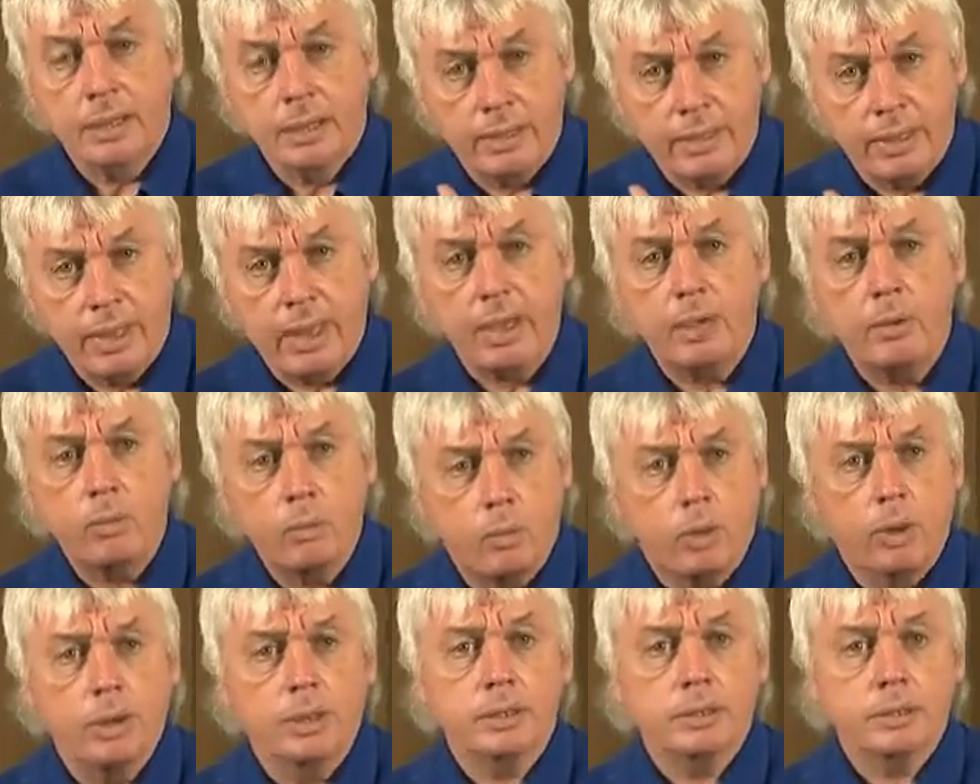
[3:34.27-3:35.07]
they
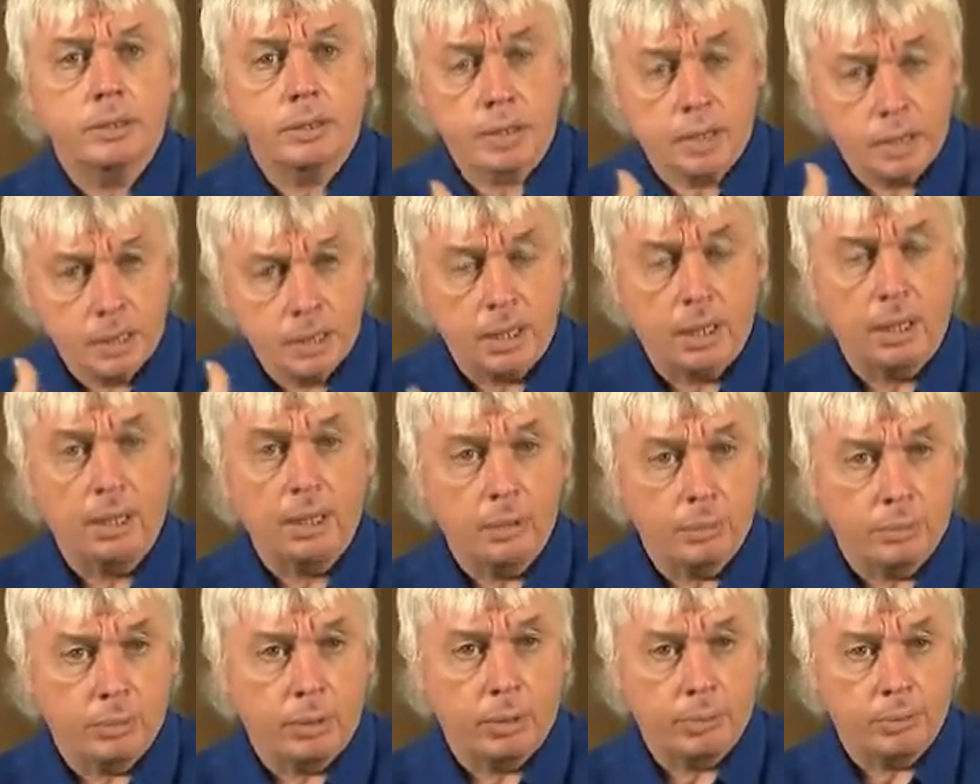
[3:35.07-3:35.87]
want to
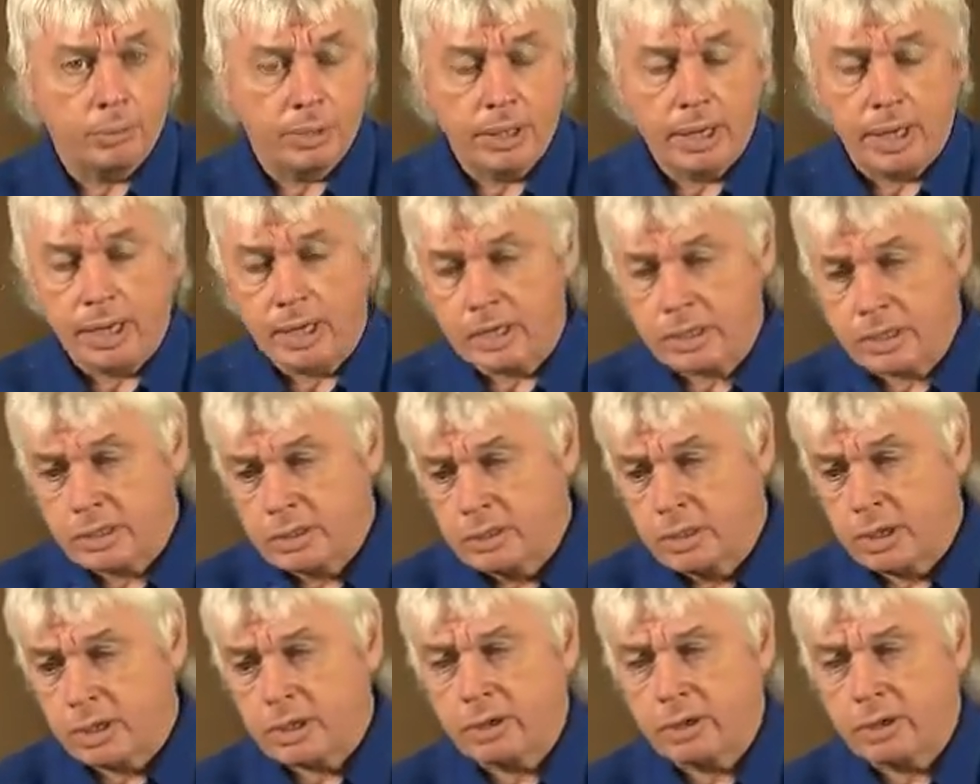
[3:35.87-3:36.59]
cull the population.